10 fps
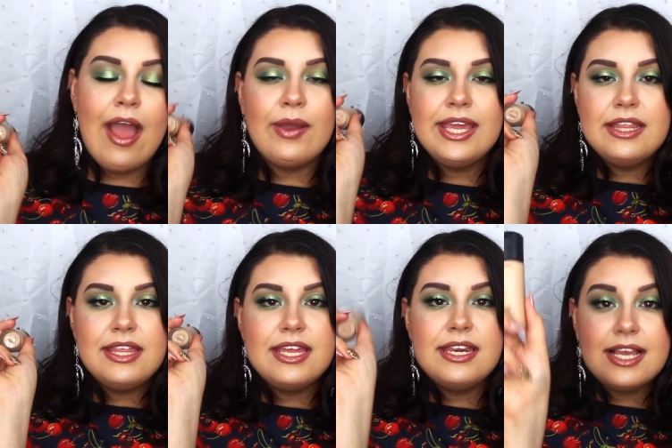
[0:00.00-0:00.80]
Now, in
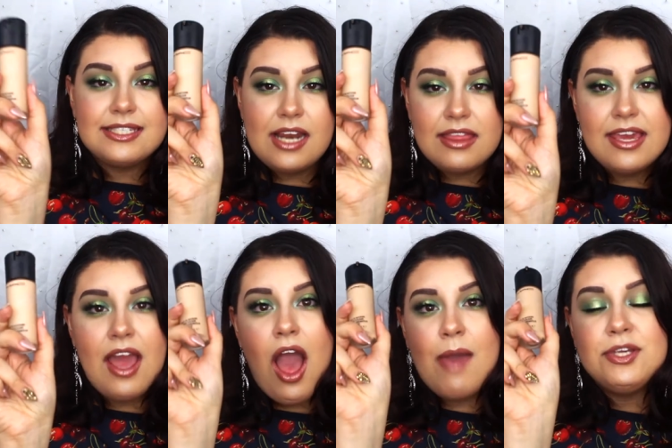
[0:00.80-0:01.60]
the Next to Nothing,
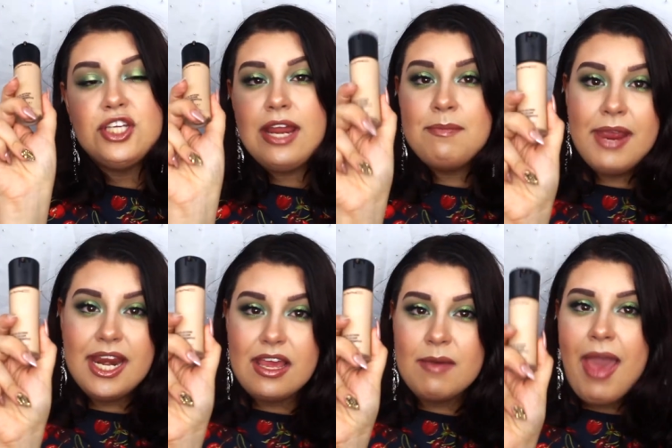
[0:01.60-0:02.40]
I'm a shade
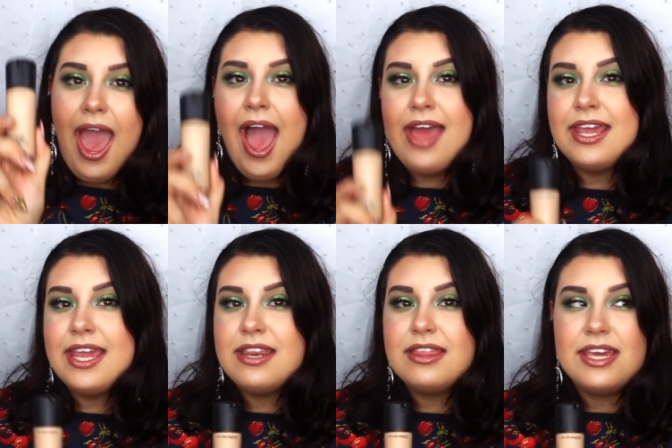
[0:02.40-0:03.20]
medium, and
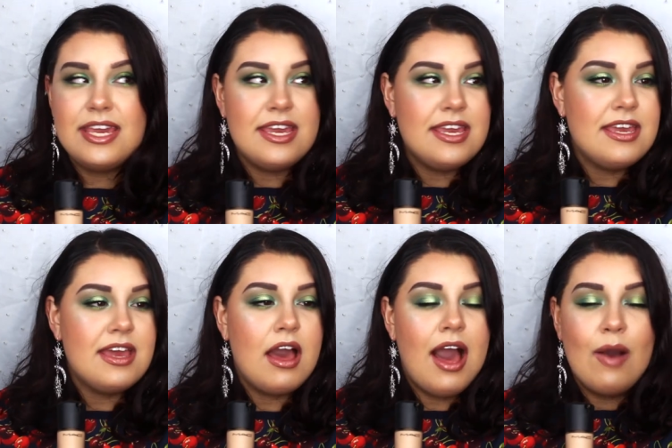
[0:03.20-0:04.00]
in
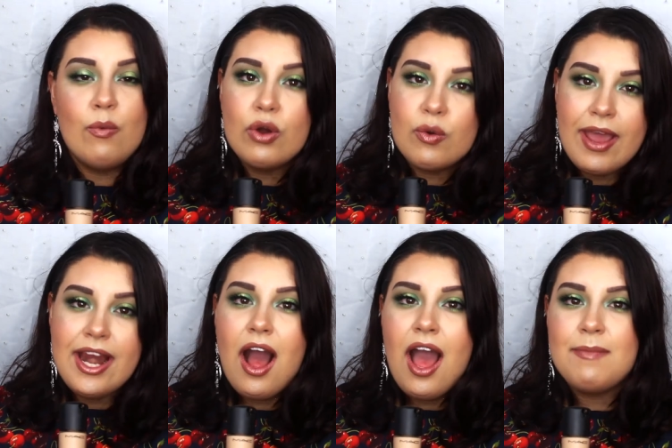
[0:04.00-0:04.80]
the
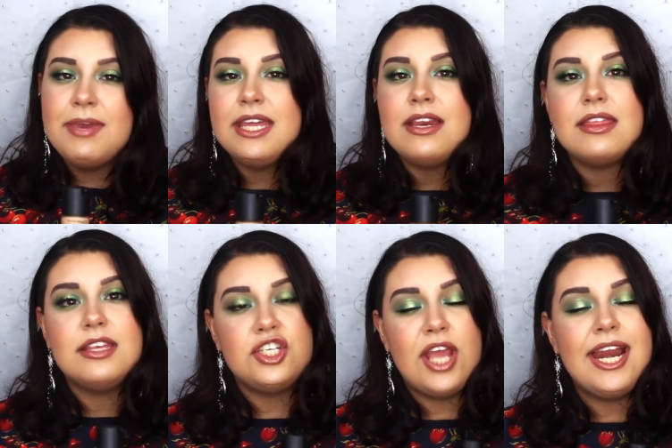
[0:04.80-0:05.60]
Waterweight, I'm in
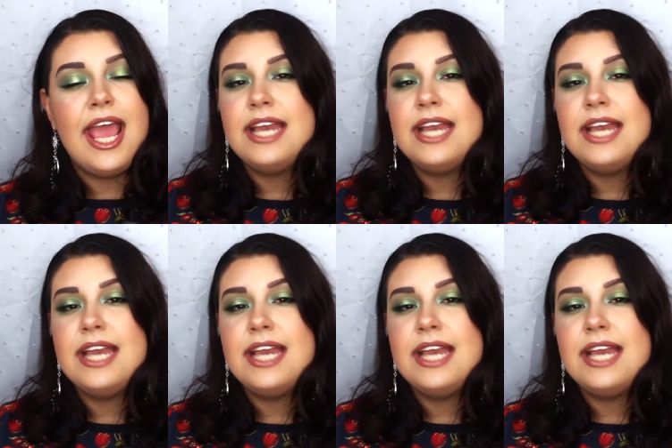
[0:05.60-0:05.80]
the shade